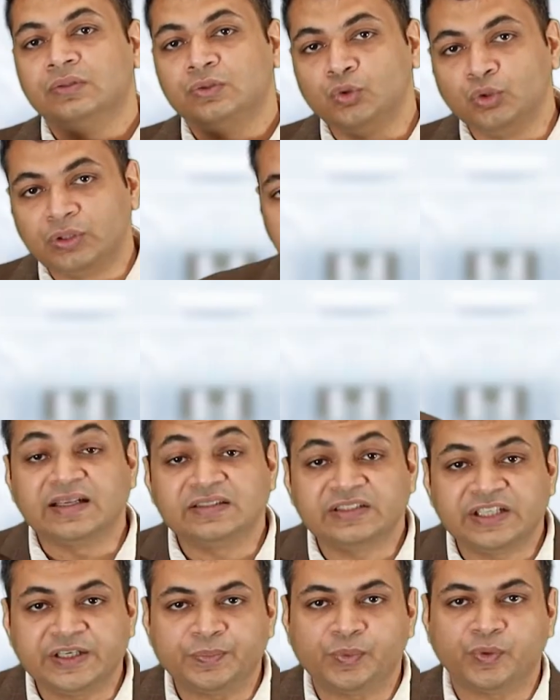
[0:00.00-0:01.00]
two types.
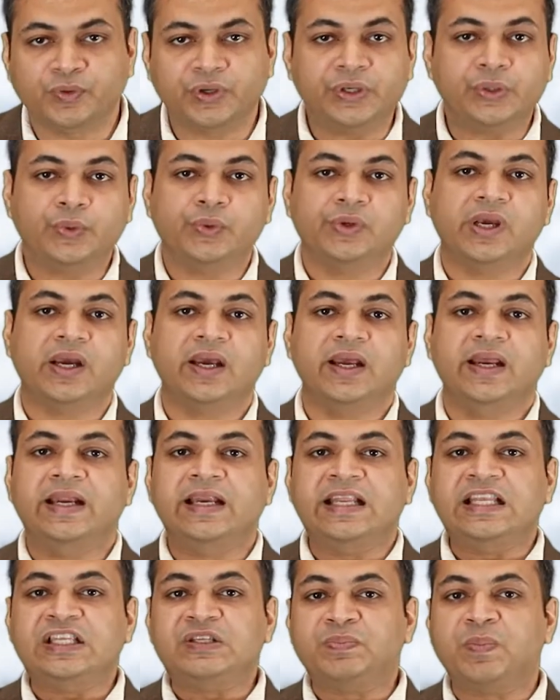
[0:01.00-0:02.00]
Transient proteinuria,
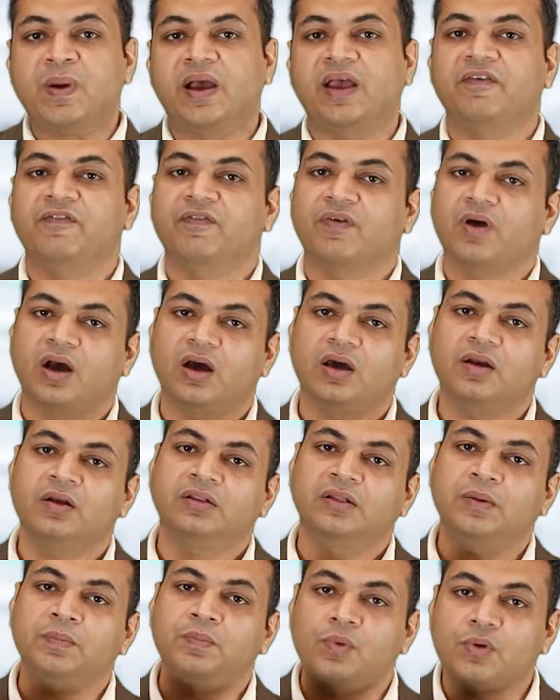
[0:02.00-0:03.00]
it is by far
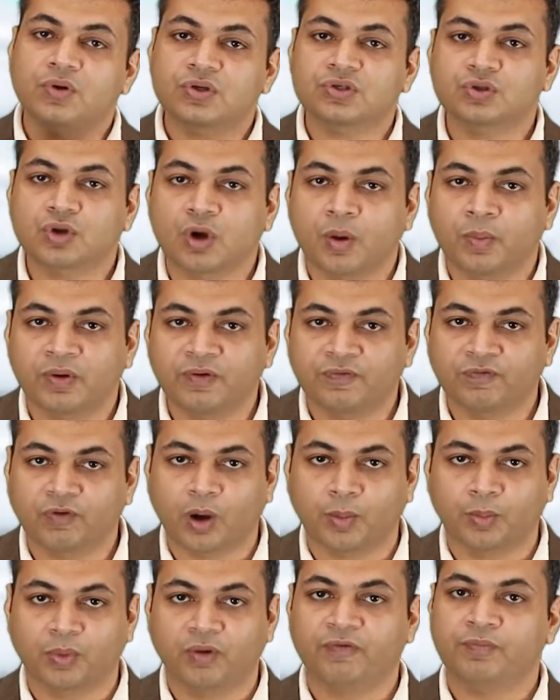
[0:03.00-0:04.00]
the most common
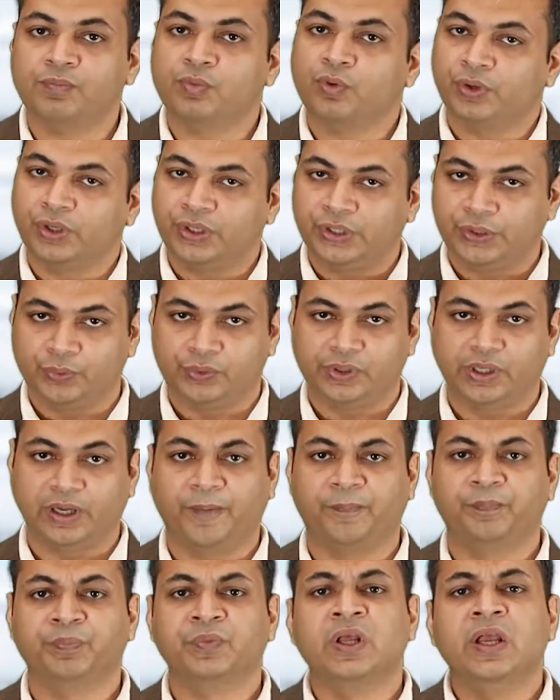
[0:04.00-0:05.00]
form of
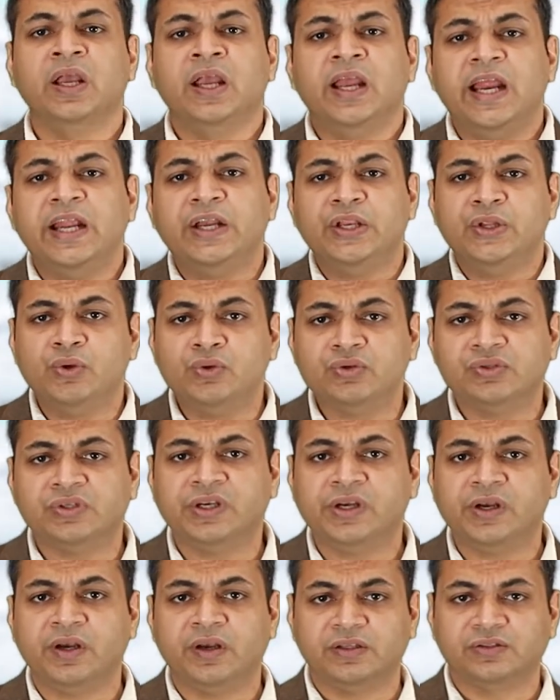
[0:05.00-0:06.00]
proteinuria. It
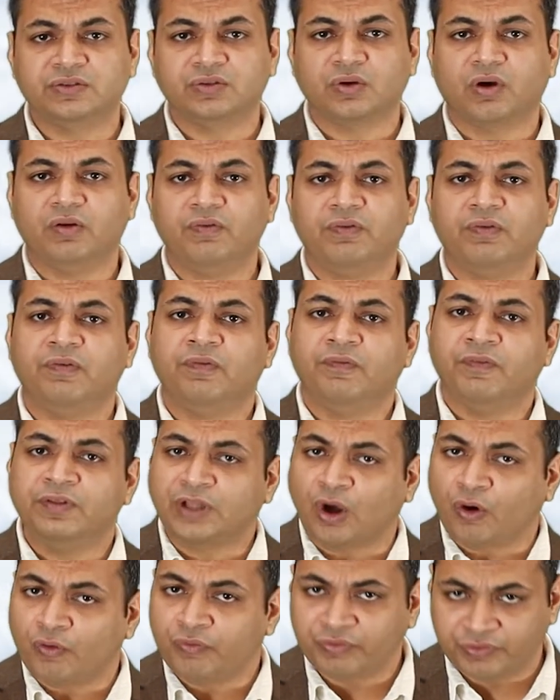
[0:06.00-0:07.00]
usually resolves
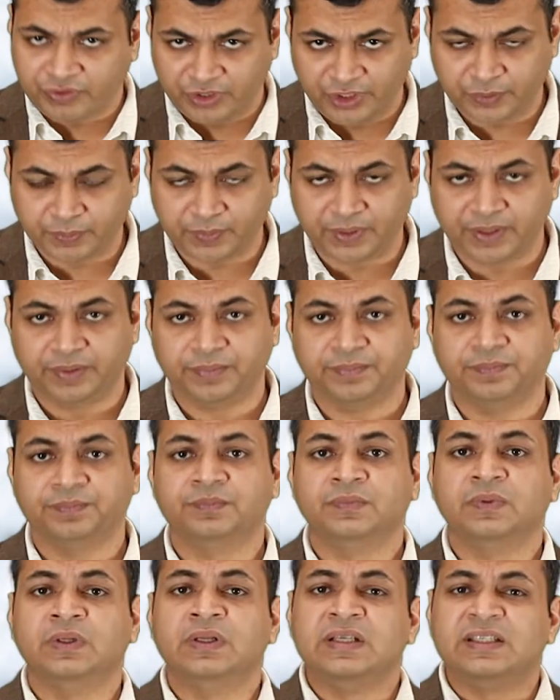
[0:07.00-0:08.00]
without treatment.
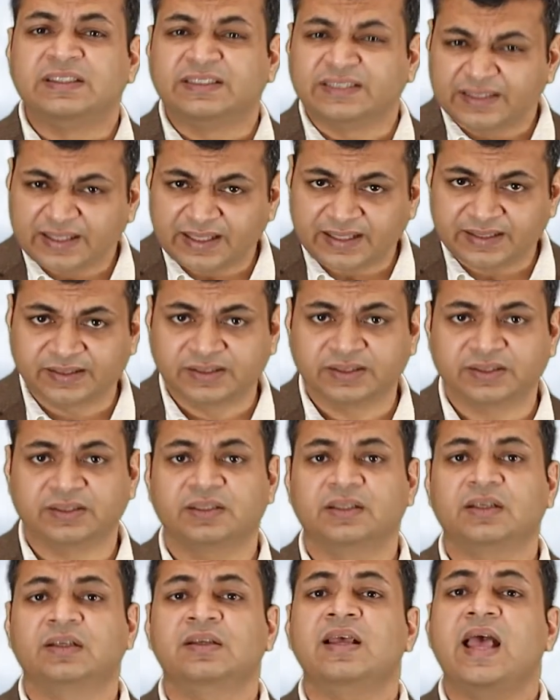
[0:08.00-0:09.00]
Stress,
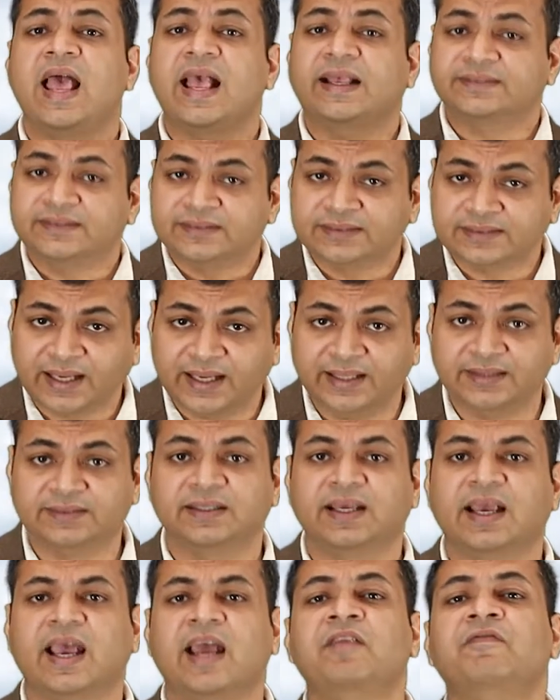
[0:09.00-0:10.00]

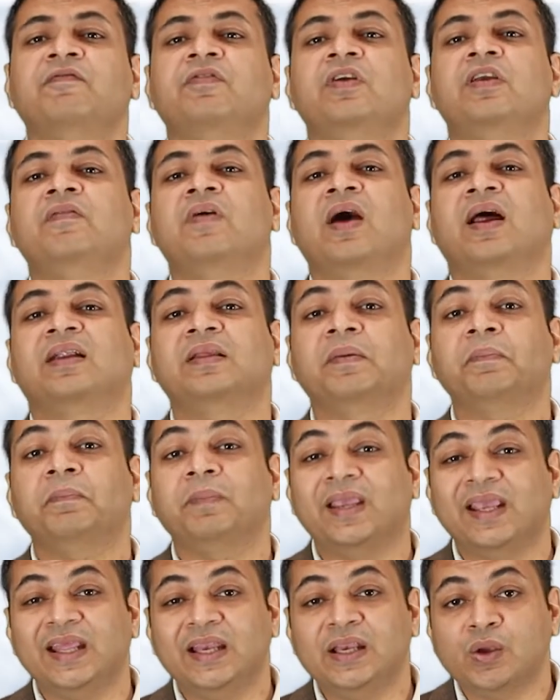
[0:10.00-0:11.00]
exercise, and fever are the
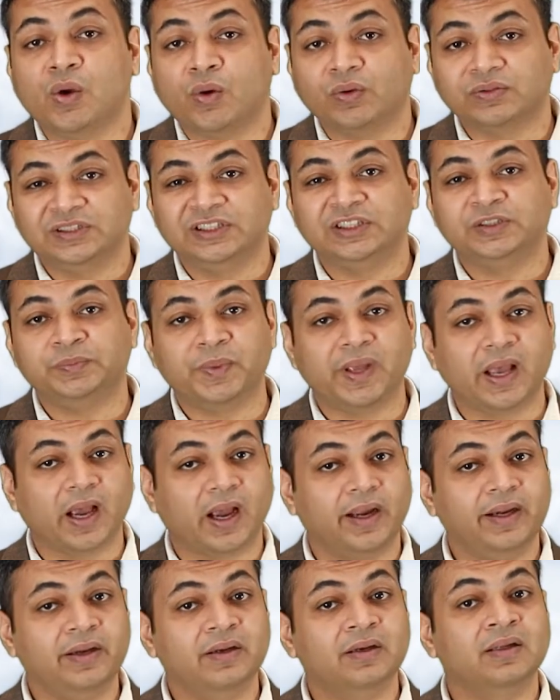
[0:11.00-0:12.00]
main causes
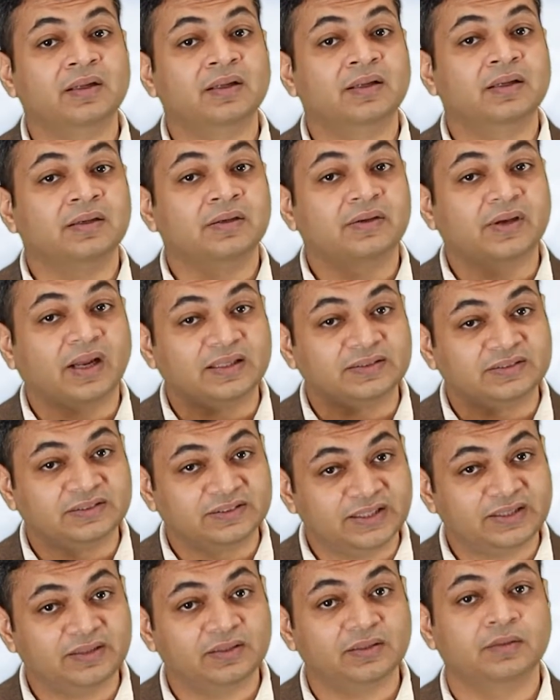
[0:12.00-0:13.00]
behind
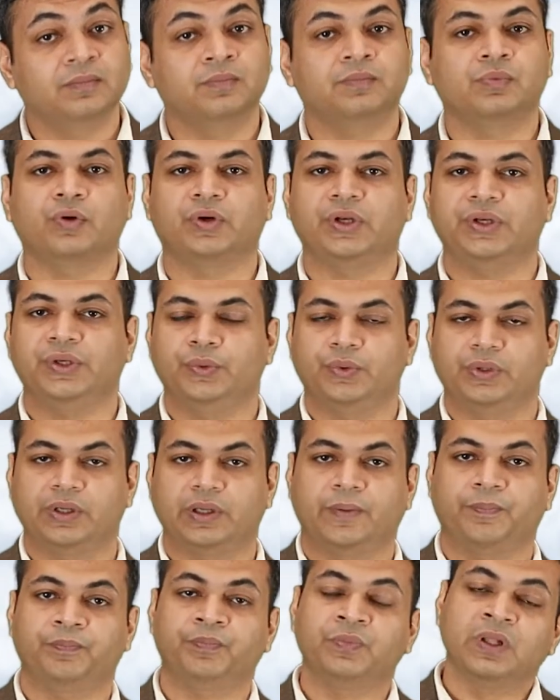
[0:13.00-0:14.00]
transient
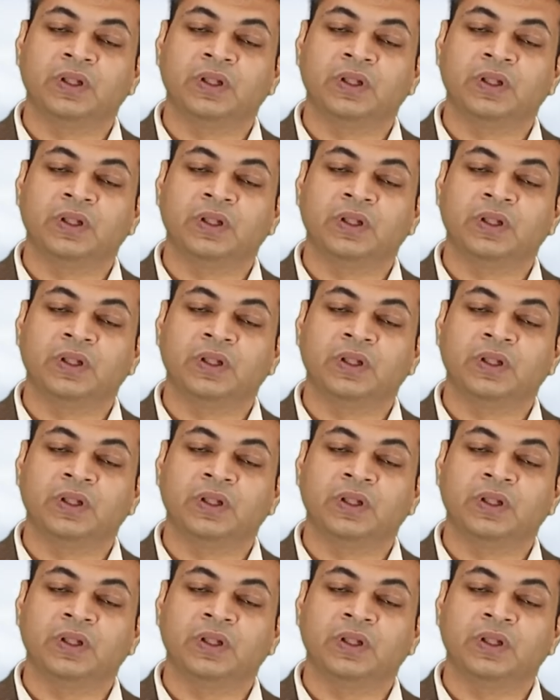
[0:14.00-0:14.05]
proteinuria.